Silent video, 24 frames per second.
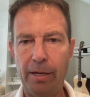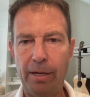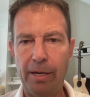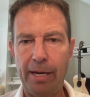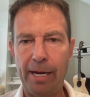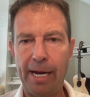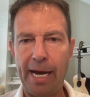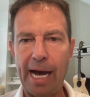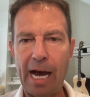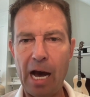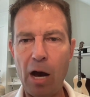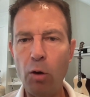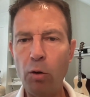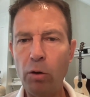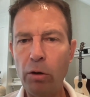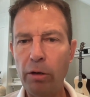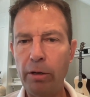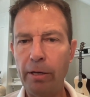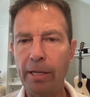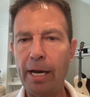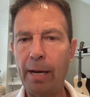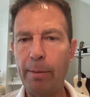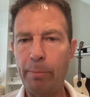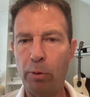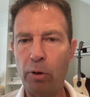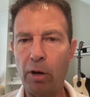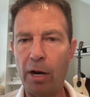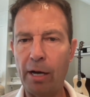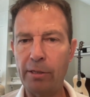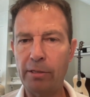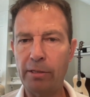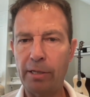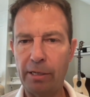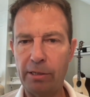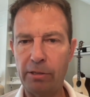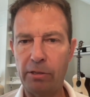How could that
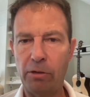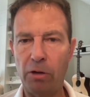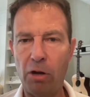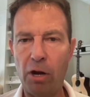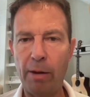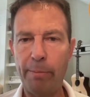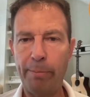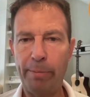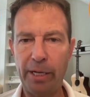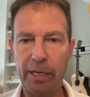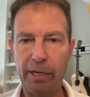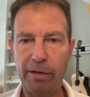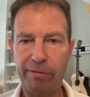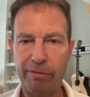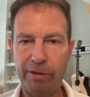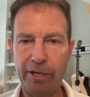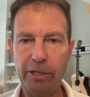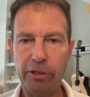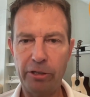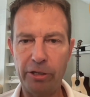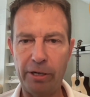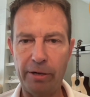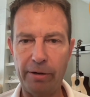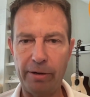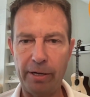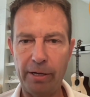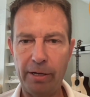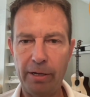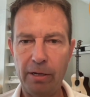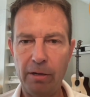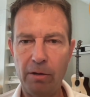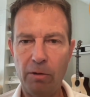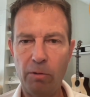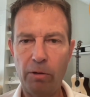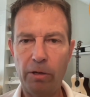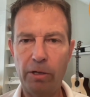process not be deflationary?
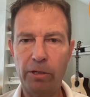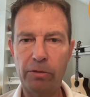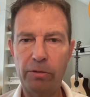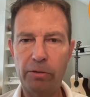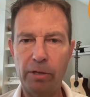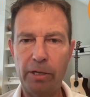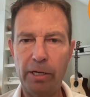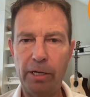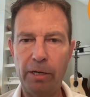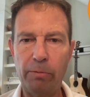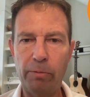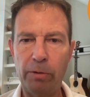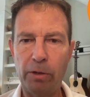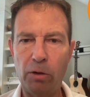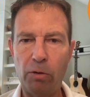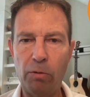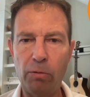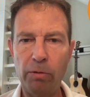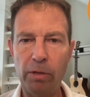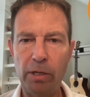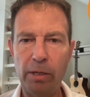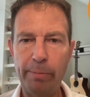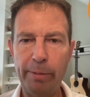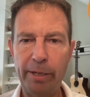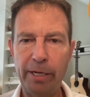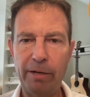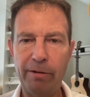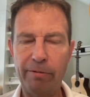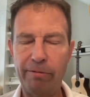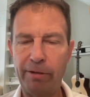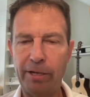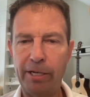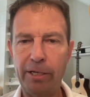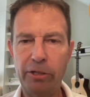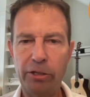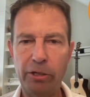Because it would only be
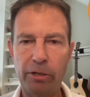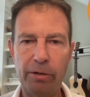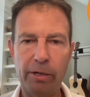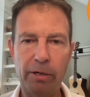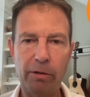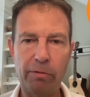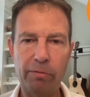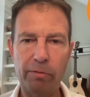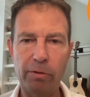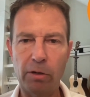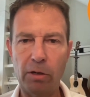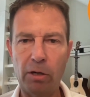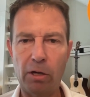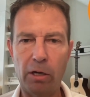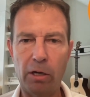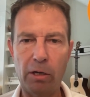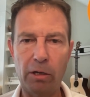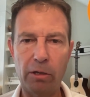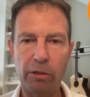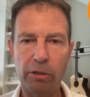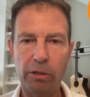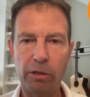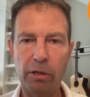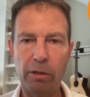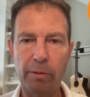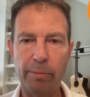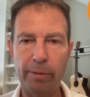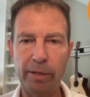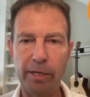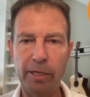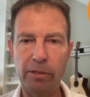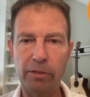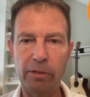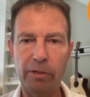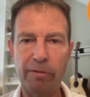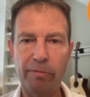inflationary over a long term
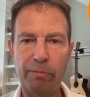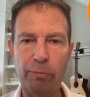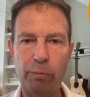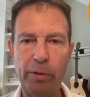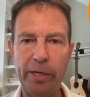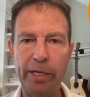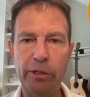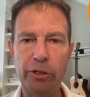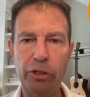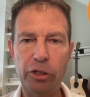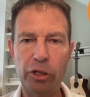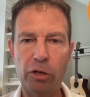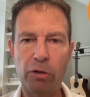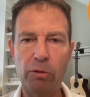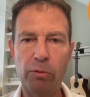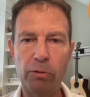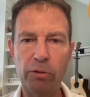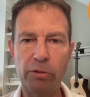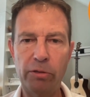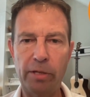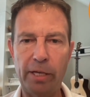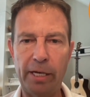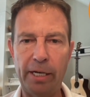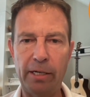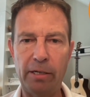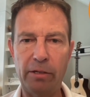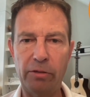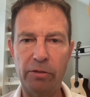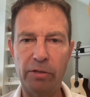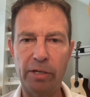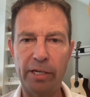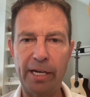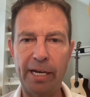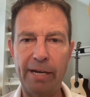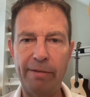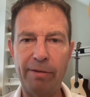is if we chose things
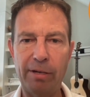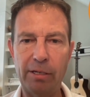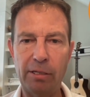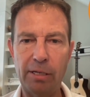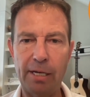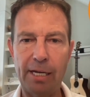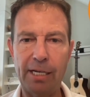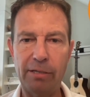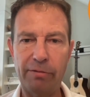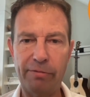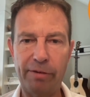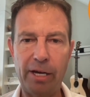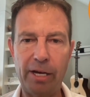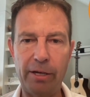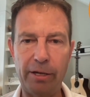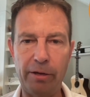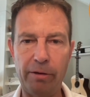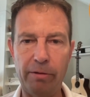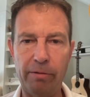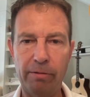that gave us less value.